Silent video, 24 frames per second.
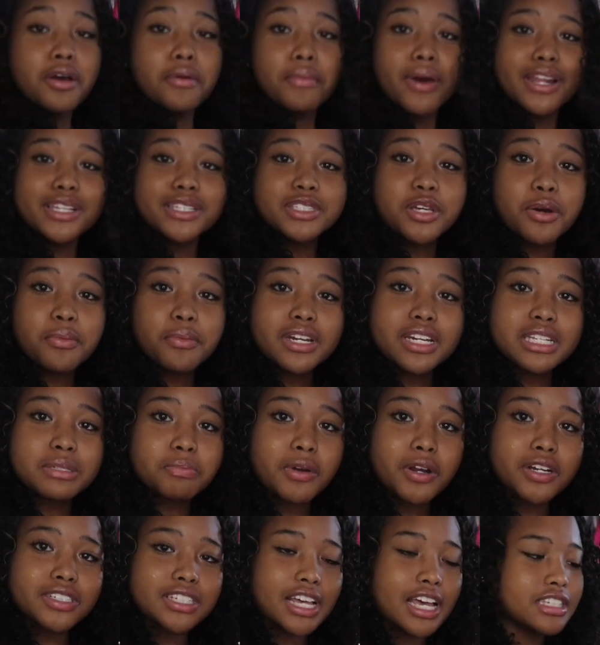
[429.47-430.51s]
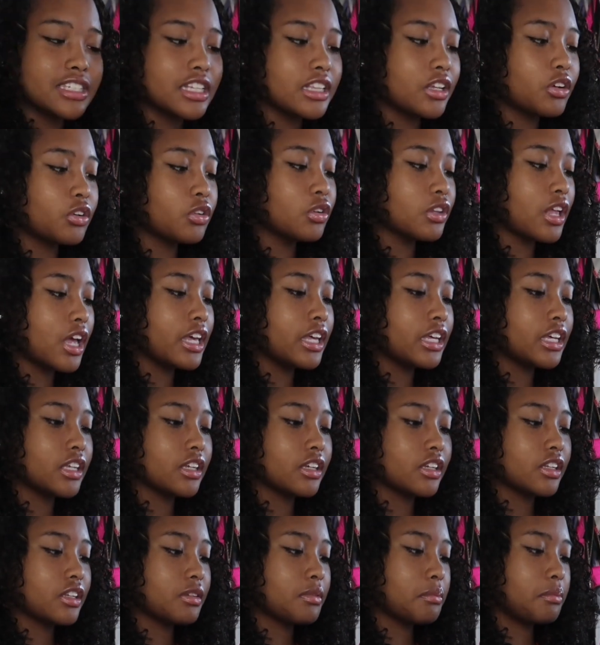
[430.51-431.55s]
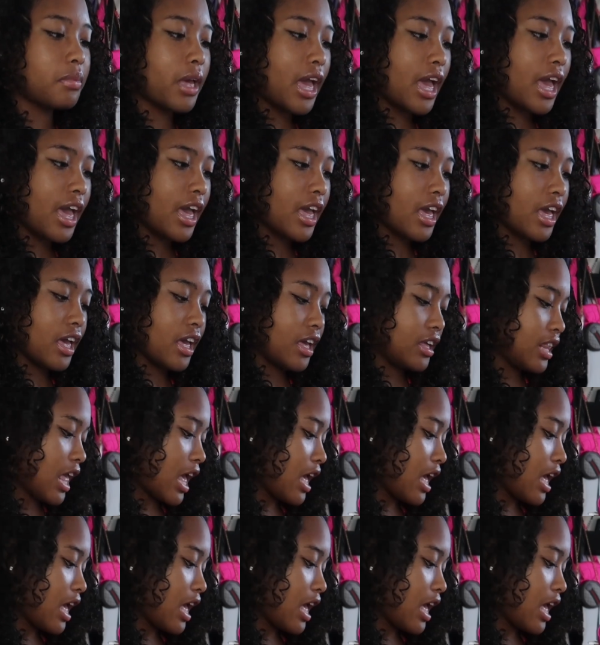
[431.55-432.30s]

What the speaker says: nobody told me this purse has a little like bag.